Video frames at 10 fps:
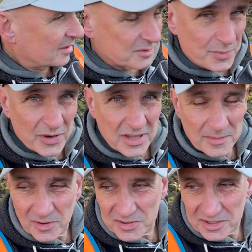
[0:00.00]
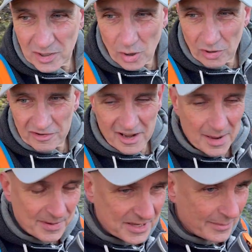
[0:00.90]
was put here because of the cholera
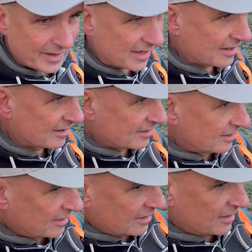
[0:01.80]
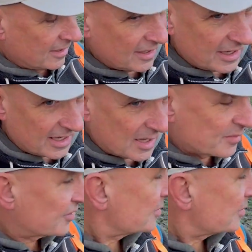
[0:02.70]
epidemic in Edinburgh in the